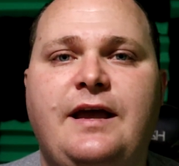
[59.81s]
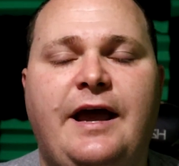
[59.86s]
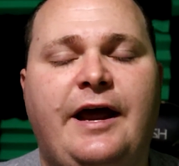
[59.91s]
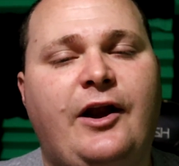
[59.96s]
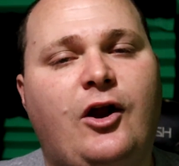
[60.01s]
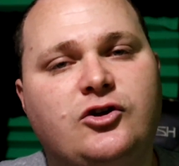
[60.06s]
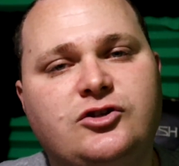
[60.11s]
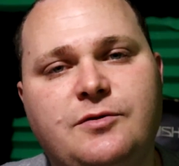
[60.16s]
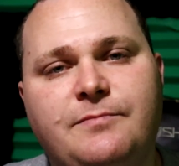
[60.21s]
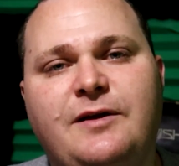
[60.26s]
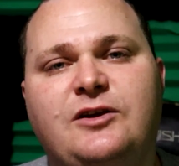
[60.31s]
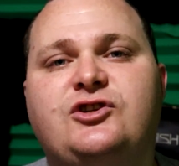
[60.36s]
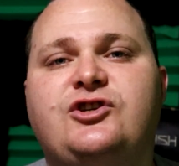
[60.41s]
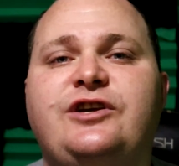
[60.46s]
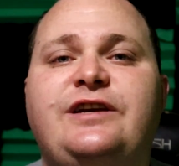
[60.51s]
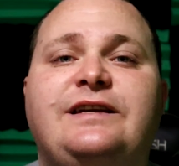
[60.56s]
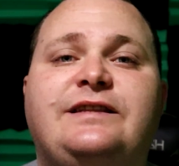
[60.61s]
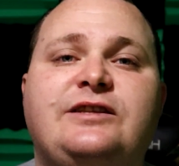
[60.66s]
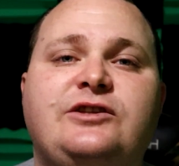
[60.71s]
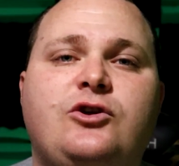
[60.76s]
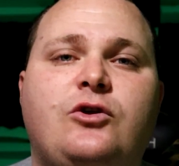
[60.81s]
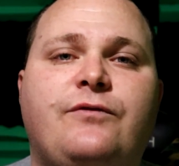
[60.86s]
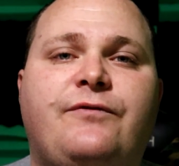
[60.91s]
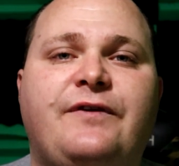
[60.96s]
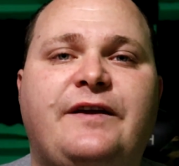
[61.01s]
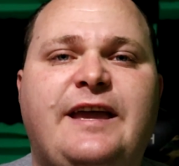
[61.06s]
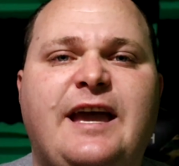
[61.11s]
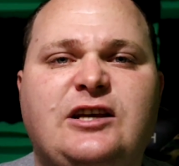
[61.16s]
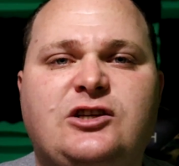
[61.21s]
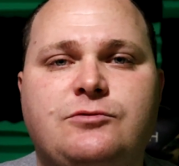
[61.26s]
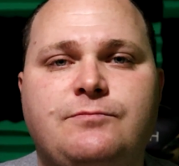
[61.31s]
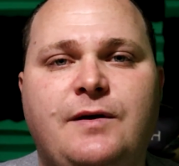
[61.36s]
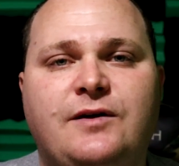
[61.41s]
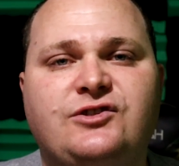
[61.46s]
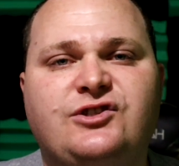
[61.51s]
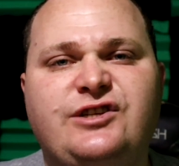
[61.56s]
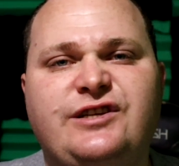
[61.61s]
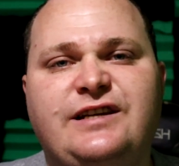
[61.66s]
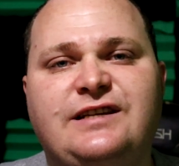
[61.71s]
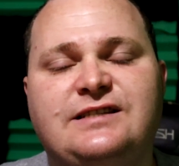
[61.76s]
And also make sure you hit the notification bell
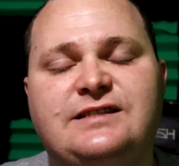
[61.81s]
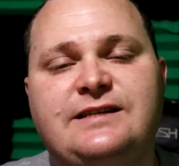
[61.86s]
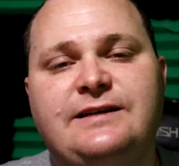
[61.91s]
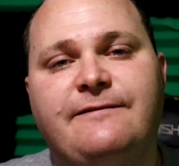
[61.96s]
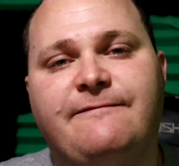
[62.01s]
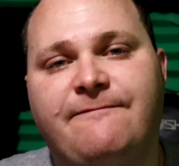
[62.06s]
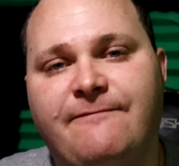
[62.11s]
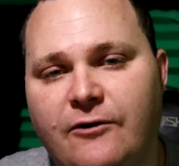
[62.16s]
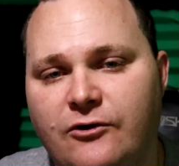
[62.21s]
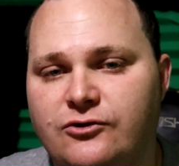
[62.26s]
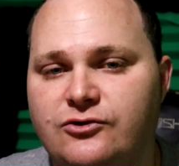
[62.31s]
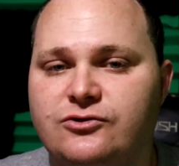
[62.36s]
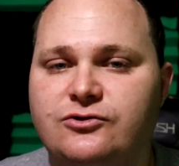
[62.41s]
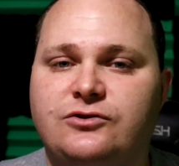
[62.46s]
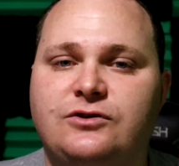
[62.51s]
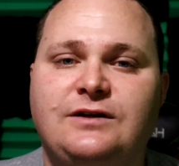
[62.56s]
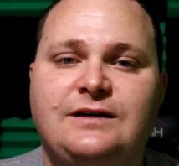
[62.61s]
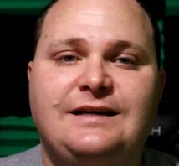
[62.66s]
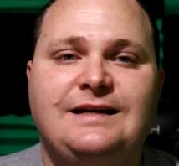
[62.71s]
so you can see it first.